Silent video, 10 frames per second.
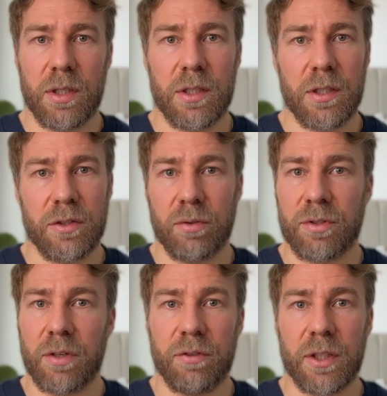is
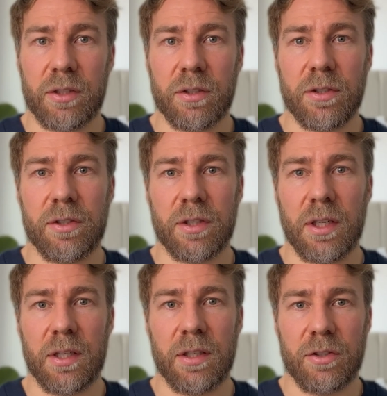also very good.
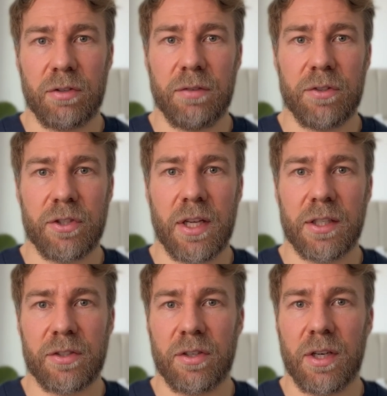It's great for
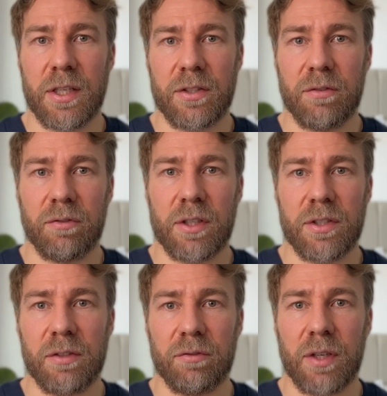static sites and
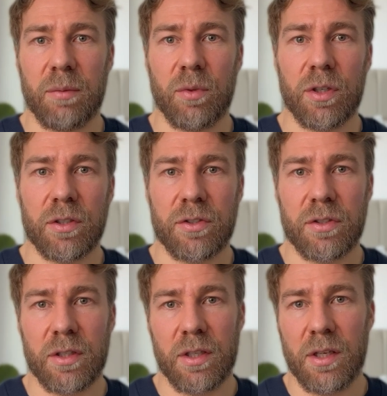front-end
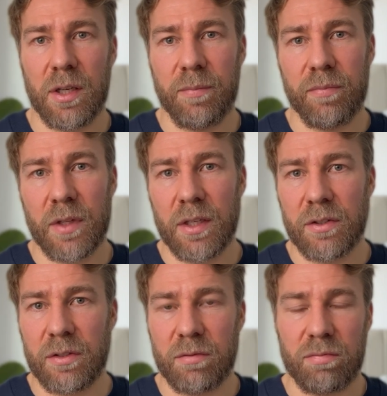frameworks.
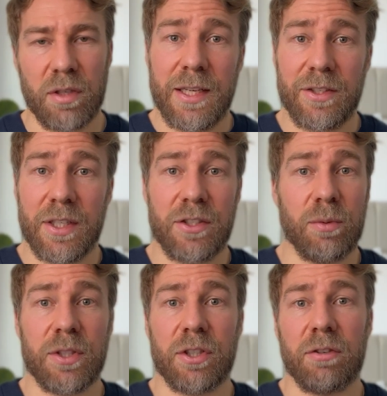It's easy
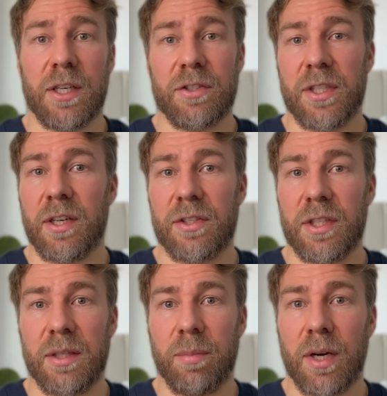to integrate
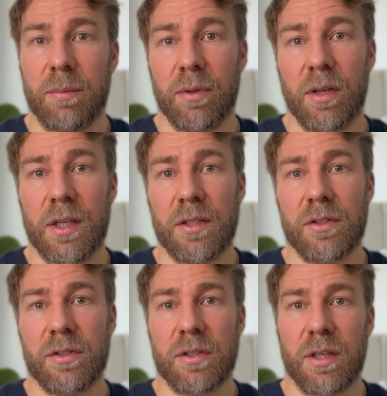CI/CD
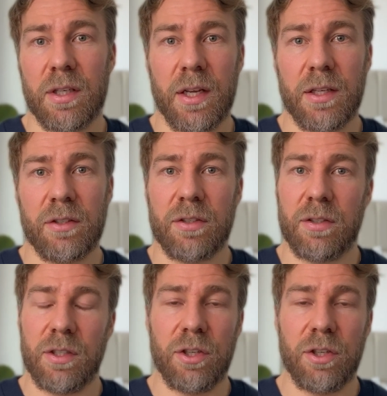pipelines, and